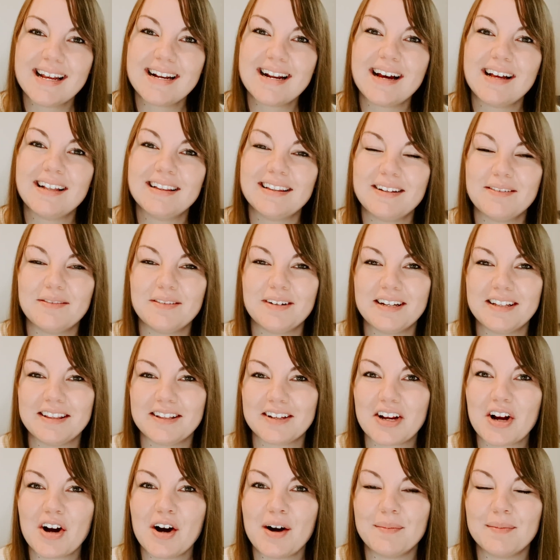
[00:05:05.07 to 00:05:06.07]
I'll leave it in the
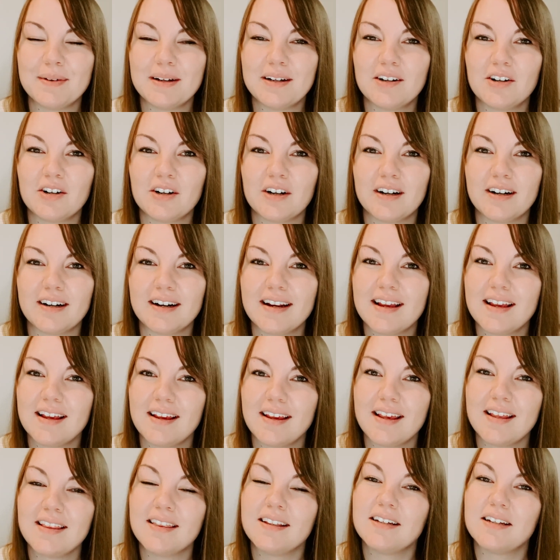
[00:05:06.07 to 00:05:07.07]
comment or
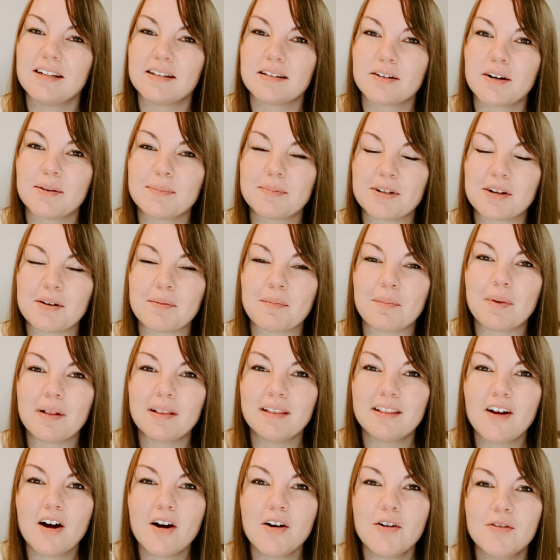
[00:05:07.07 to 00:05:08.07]
in the description
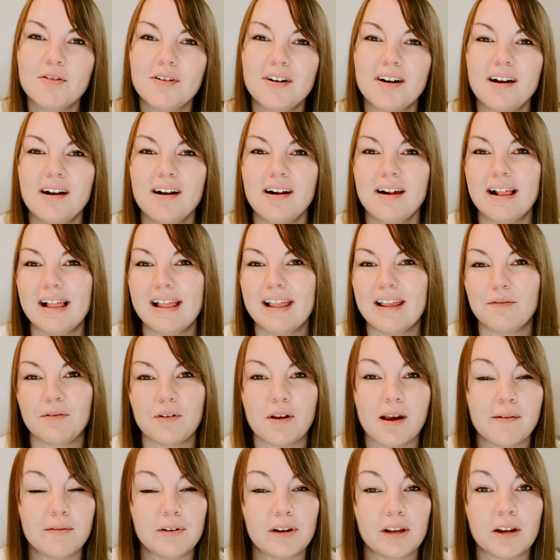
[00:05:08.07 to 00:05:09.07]
below. If you
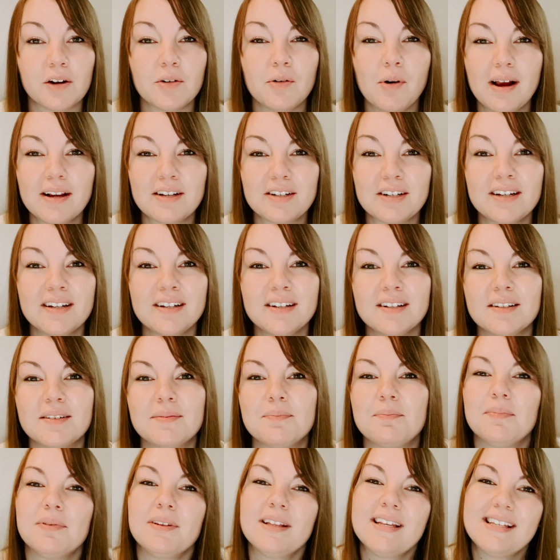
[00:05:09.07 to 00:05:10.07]
have any questions,
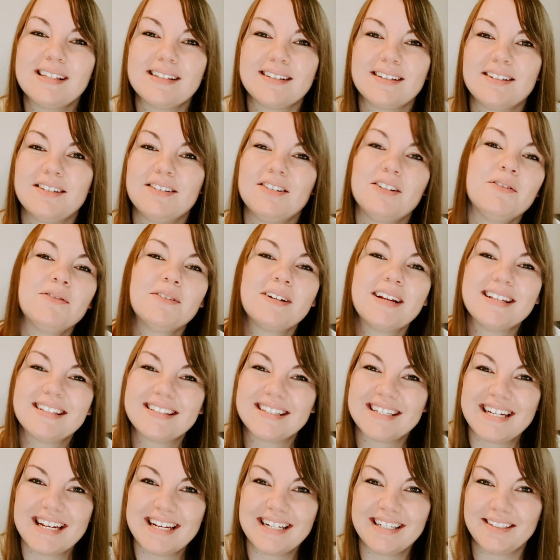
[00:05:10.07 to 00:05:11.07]
please don't
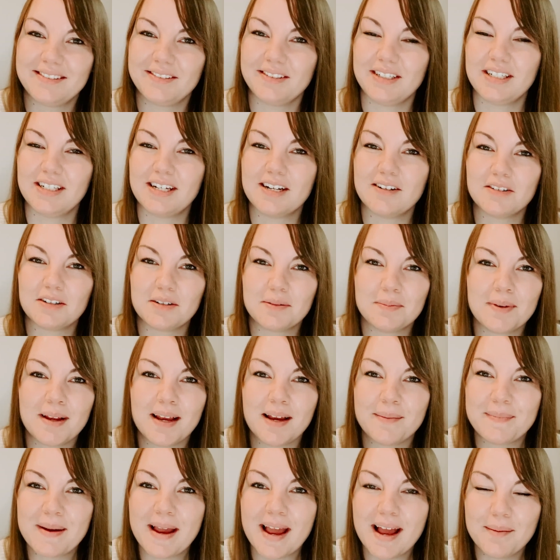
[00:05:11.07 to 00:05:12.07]
hesitate to reach out to me.
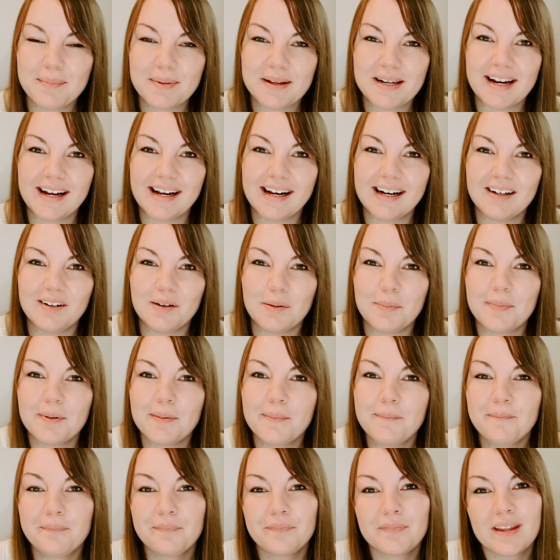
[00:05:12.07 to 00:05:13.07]
I'm happy to help.
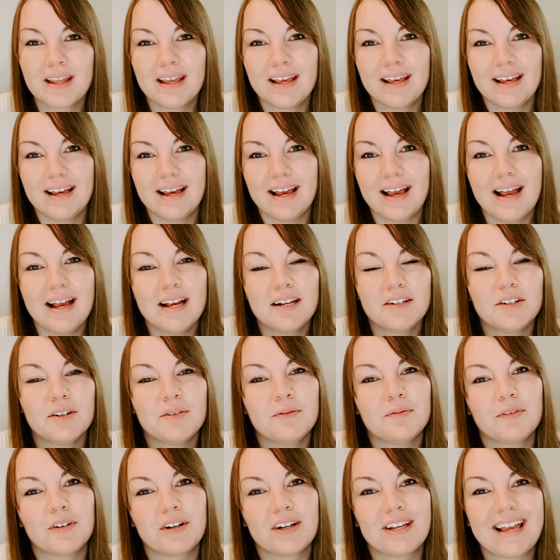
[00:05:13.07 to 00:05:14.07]
And don't
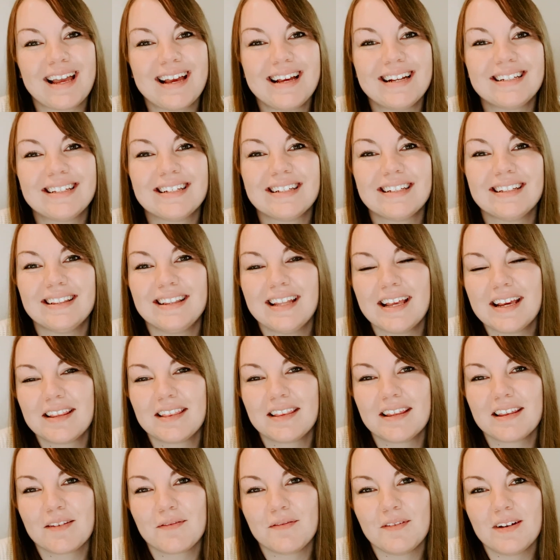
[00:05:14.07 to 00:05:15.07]
forget, like
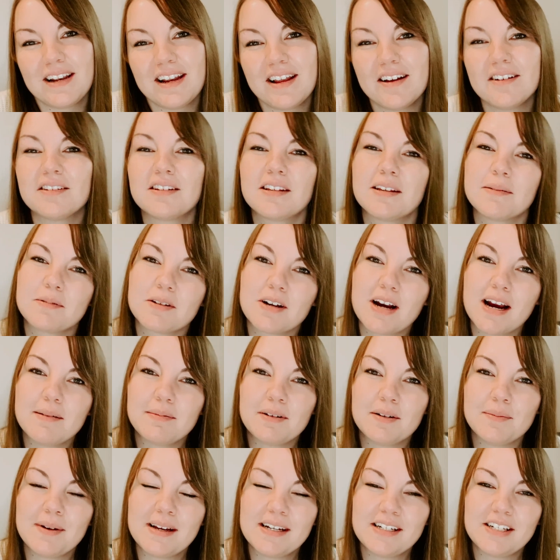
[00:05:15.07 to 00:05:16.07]
this video, subscribe to
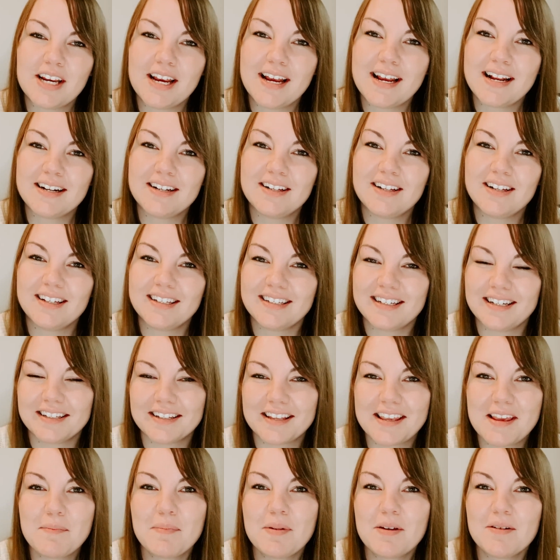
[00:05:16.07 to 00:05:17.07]
my channel, and I'll
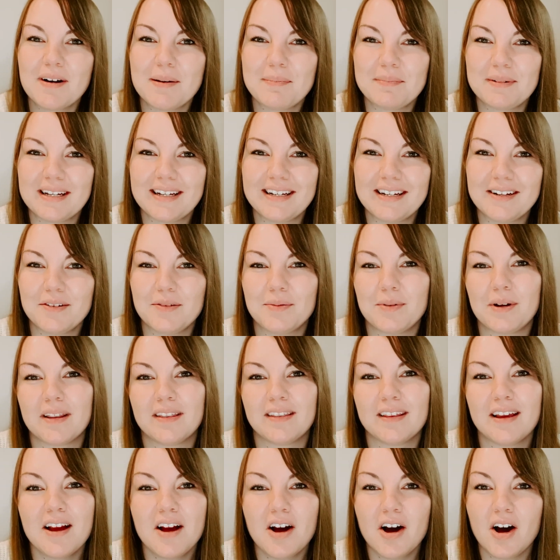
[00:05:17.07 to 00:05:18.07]
keep you updated with
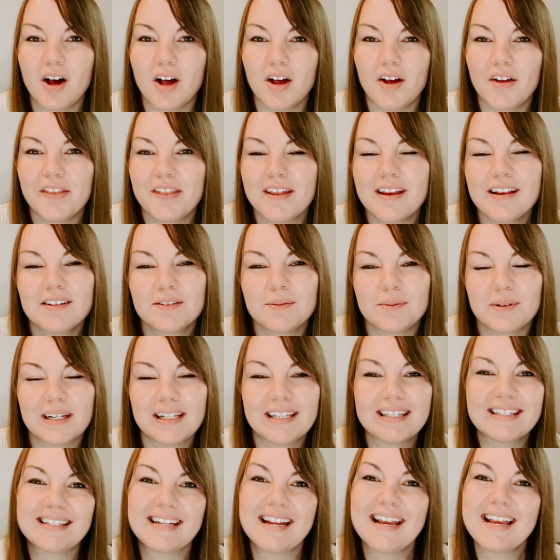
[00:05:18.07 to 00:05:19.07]
all things real
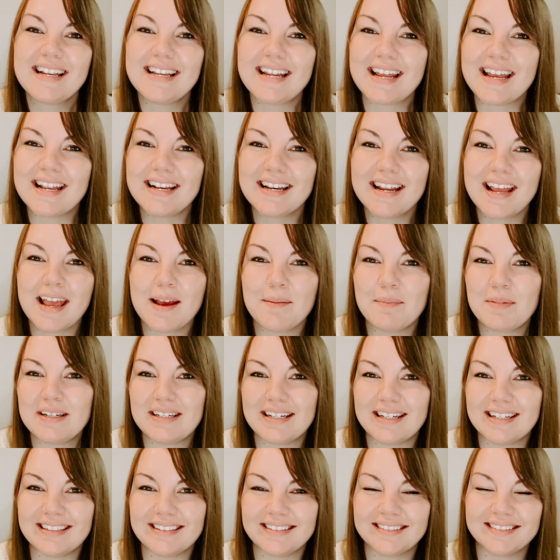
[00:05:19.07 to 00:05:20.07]
estate and
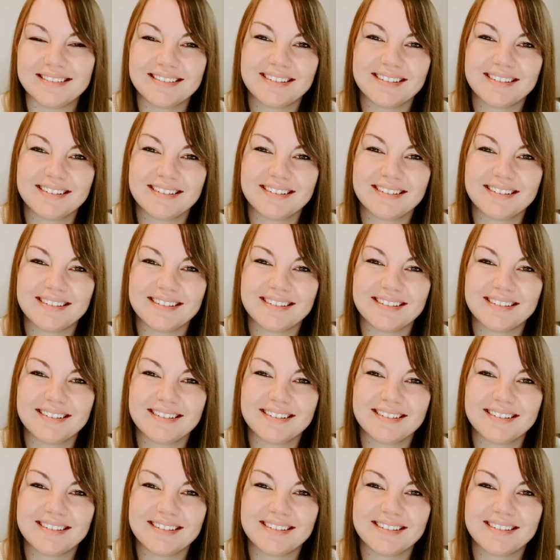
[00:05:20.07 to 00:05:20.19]
Edmonton.